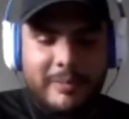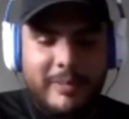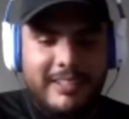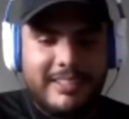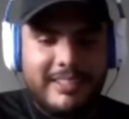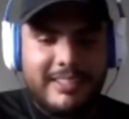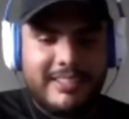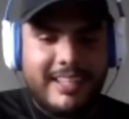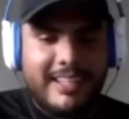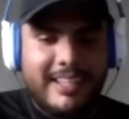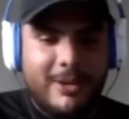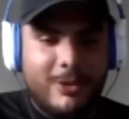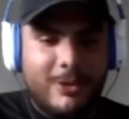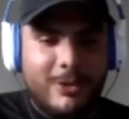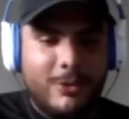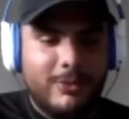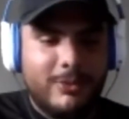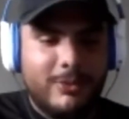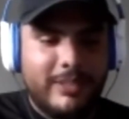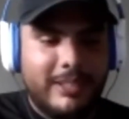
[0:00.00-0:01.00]
that you
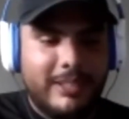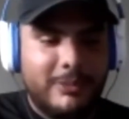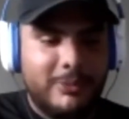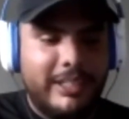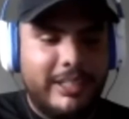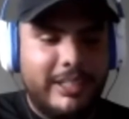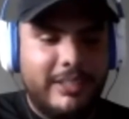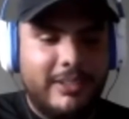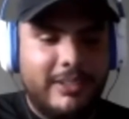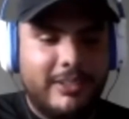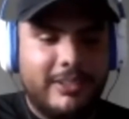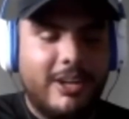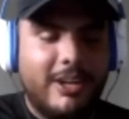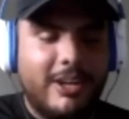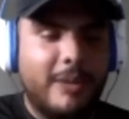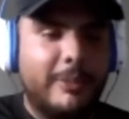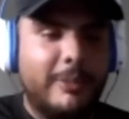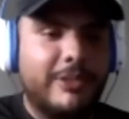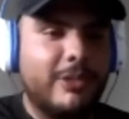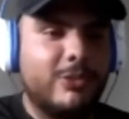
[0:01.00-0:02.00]
say that, man, because now, like,
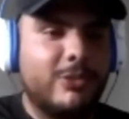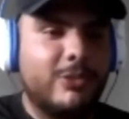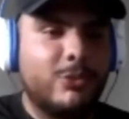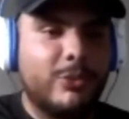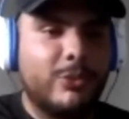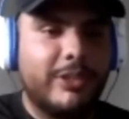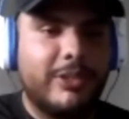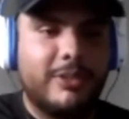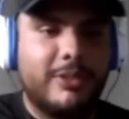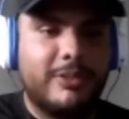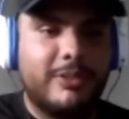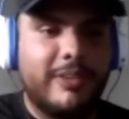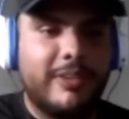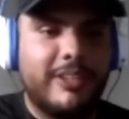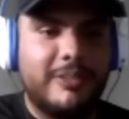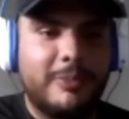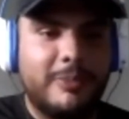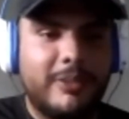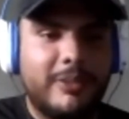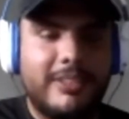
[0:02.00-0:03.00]
reading all the comments on Twitter
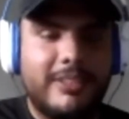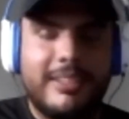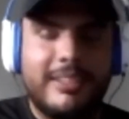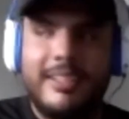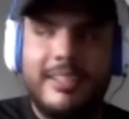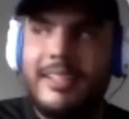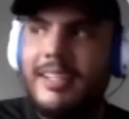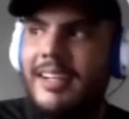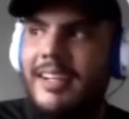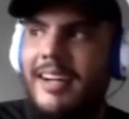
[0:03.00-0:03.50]
or Facebook,